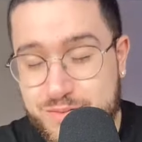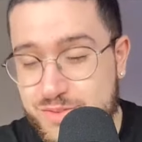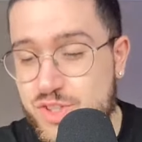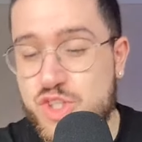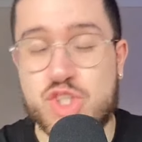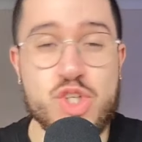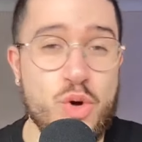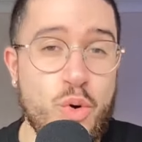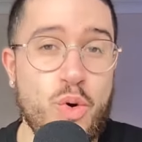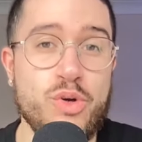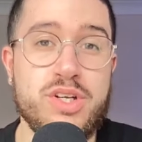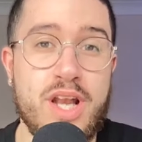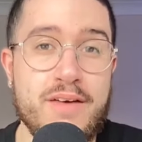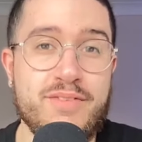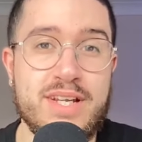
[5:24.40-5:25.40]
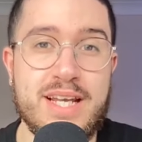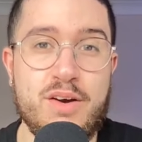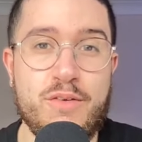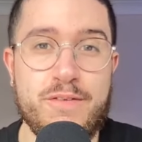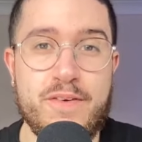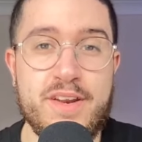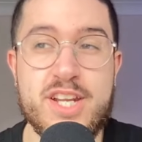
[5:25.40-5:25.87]
scored, lovely
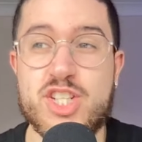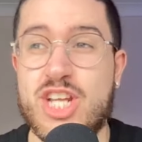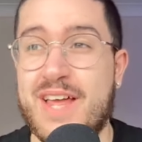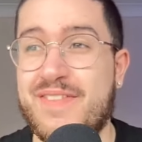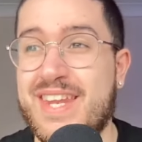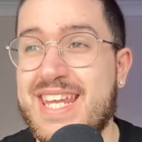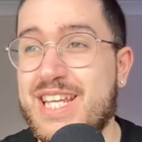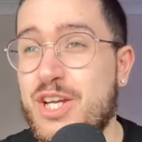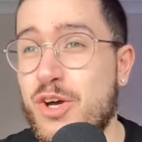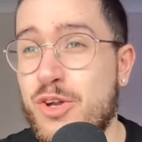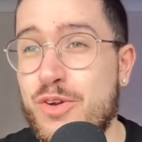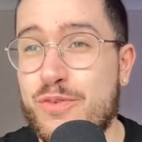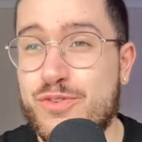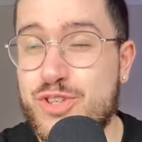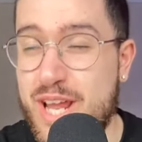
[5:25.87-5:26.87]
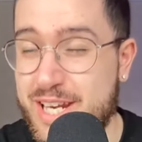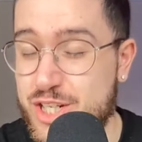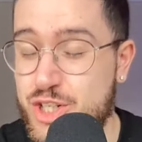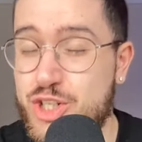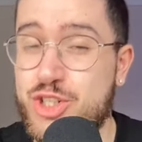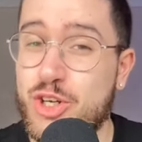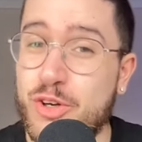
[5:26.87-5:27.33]
little finish, and then he could have and
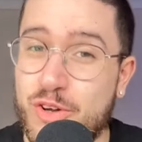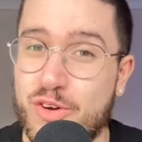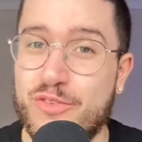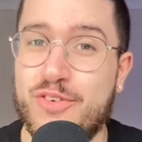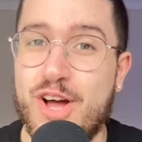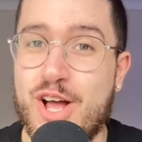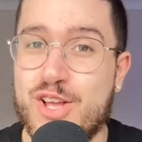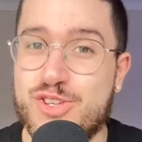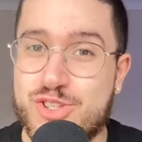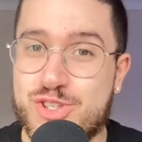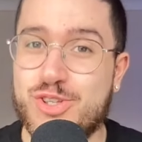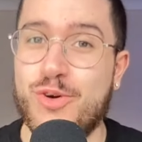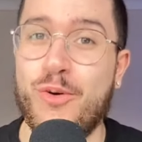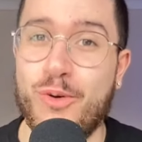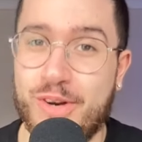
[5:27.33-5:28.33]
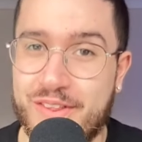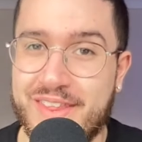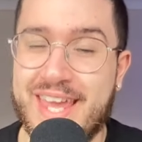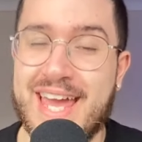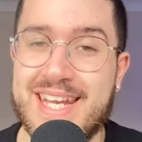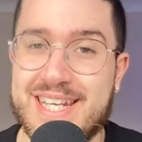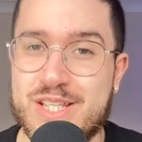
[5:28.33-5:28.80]
should have scored at
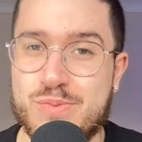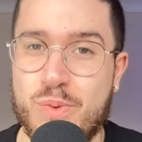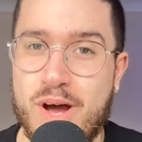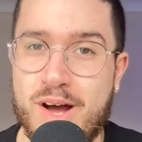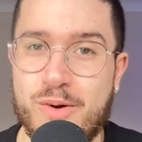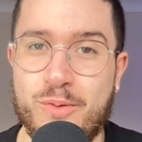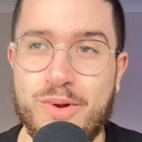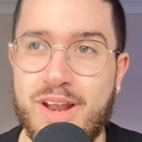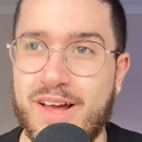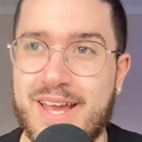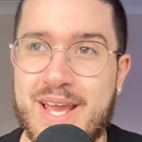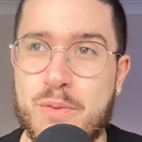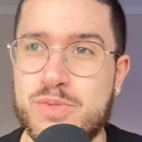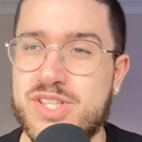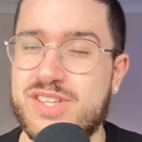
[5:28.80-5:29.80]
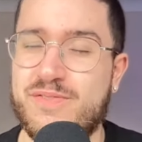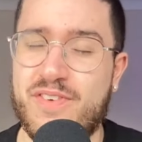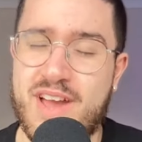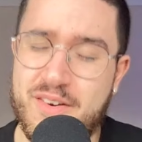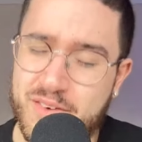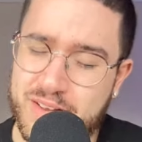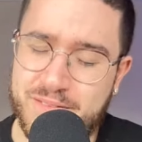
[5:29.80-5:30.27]
the end as well. Like, it was a
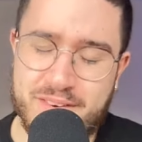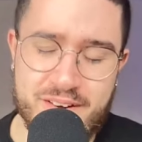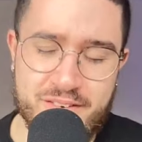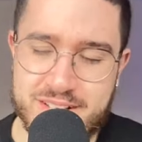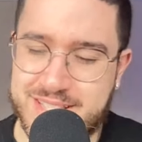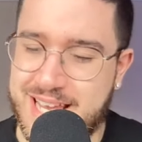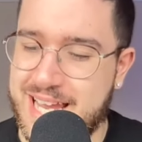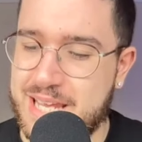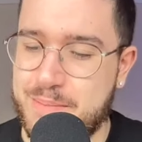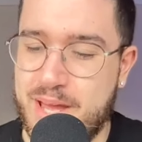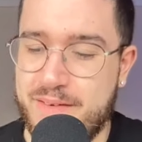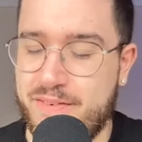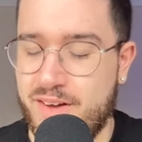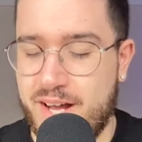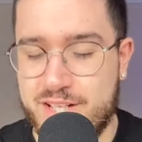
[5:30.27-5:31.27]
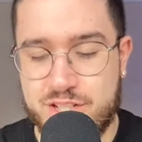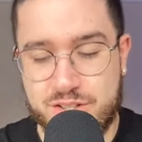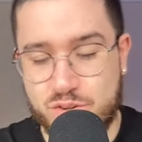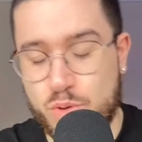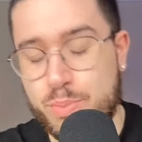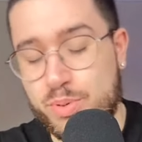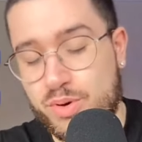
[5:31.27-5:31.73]
very, very tame effort. I actually
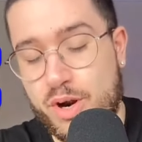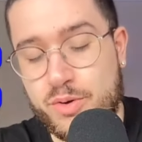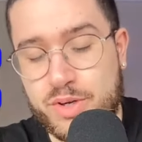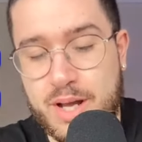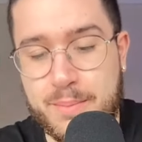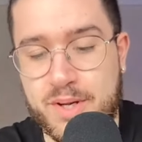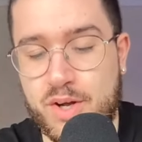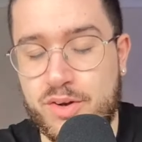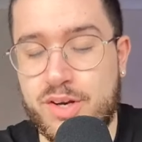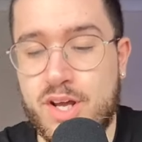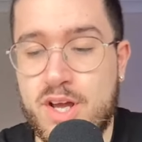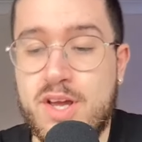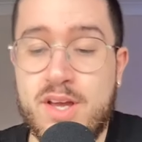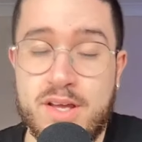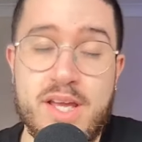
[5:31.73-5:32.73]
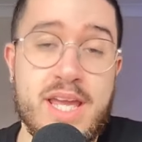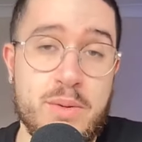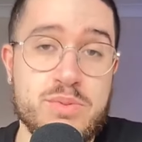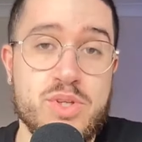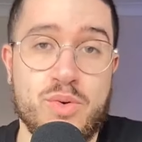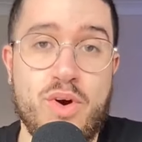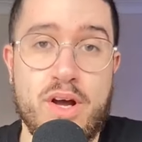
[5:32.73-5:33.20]
thought Piroe coming on, he
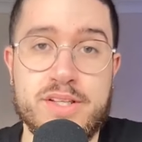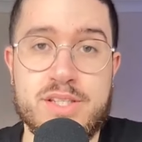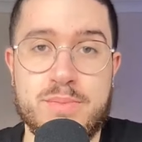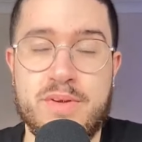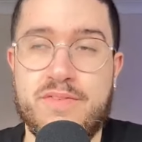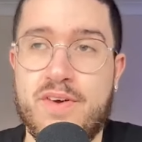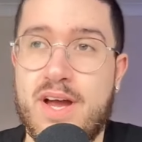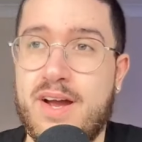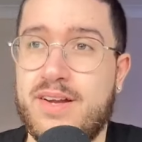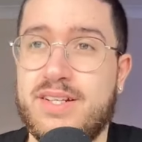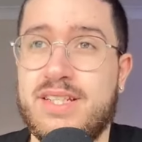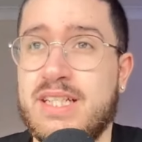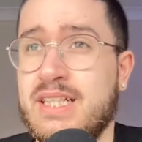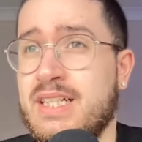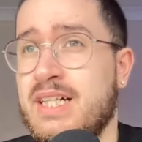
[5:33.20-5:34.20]
was all right, to be fair. And